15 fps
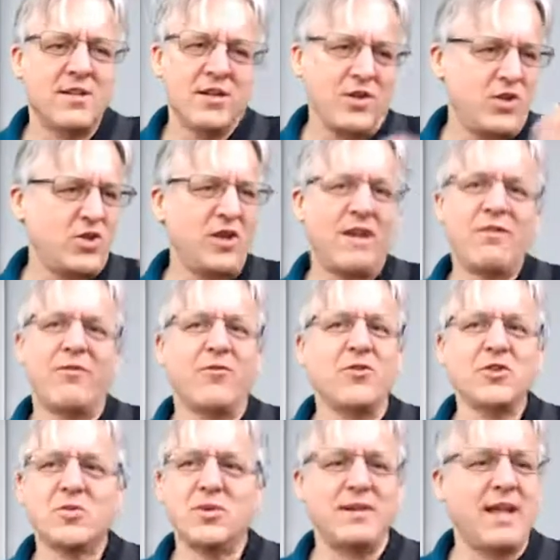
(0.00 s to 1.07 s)
you should have the
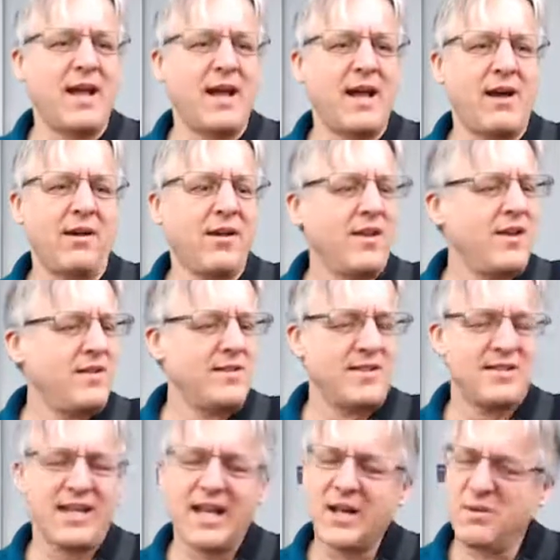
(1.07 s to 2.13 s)
first one down. The
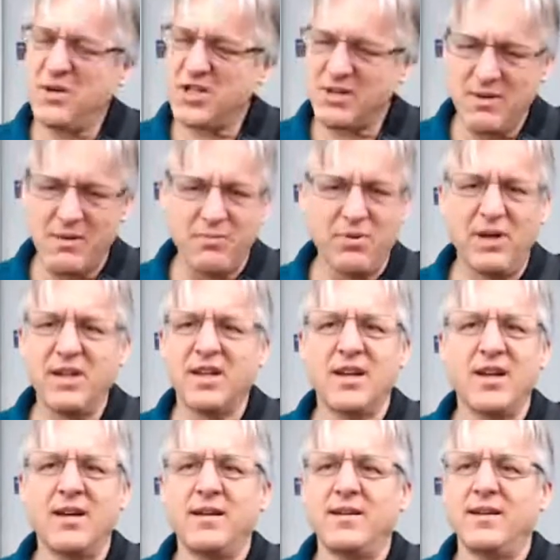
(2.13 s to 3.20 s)
second one should be pretty
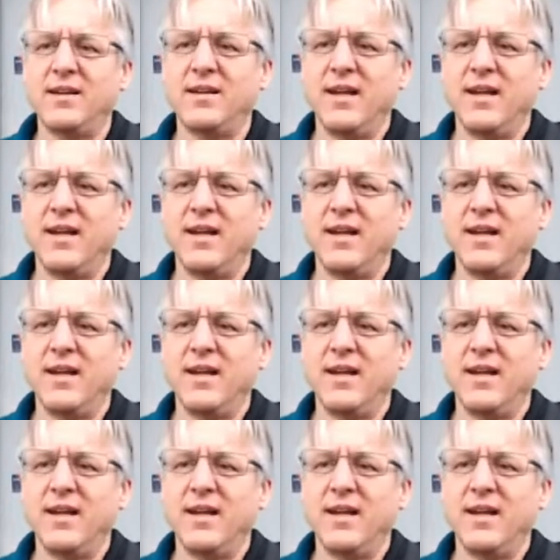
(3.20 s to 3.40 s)
good.